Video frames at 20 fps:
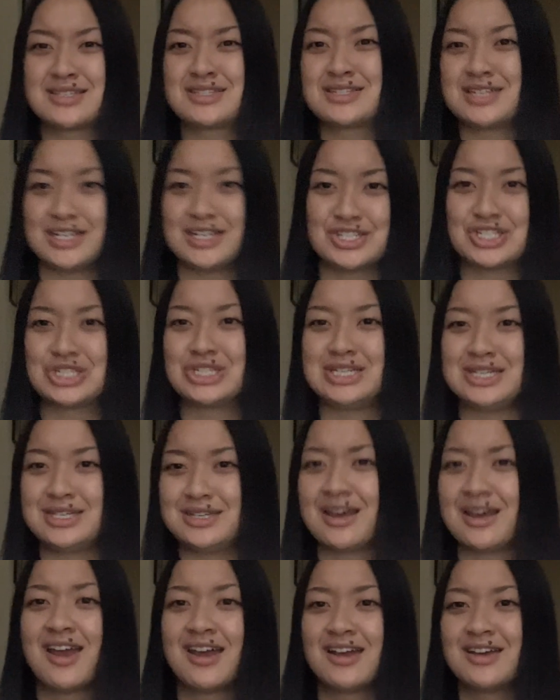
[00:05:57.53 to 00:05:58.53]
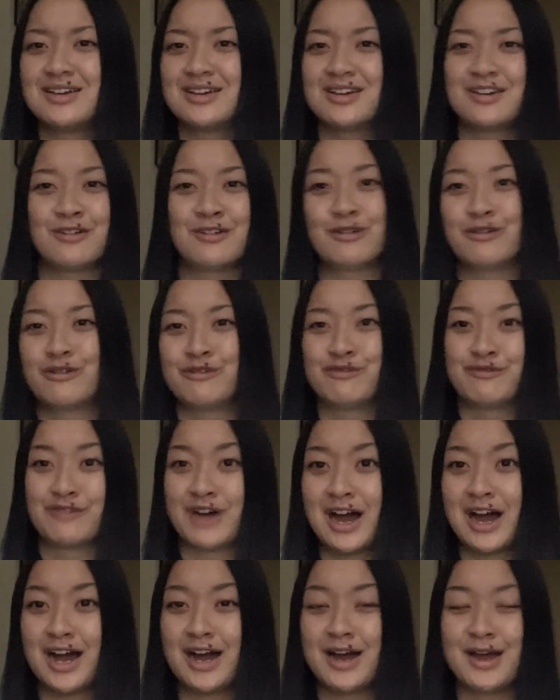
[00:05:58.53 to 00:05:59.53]
station-y
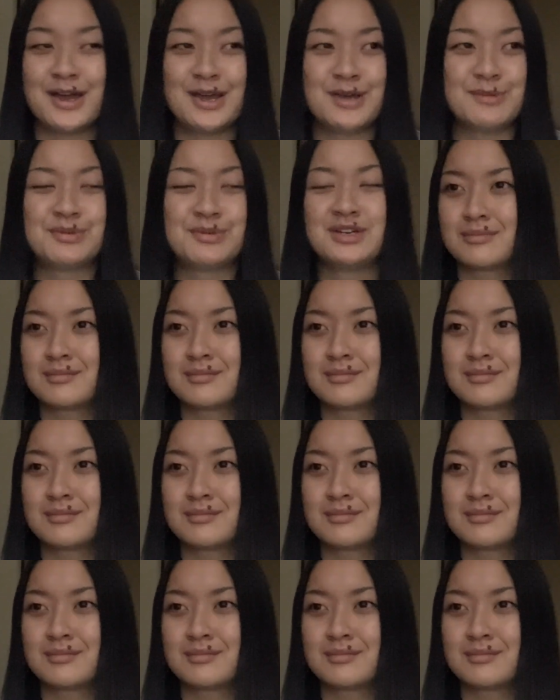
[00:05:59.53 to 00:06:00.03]
vibe.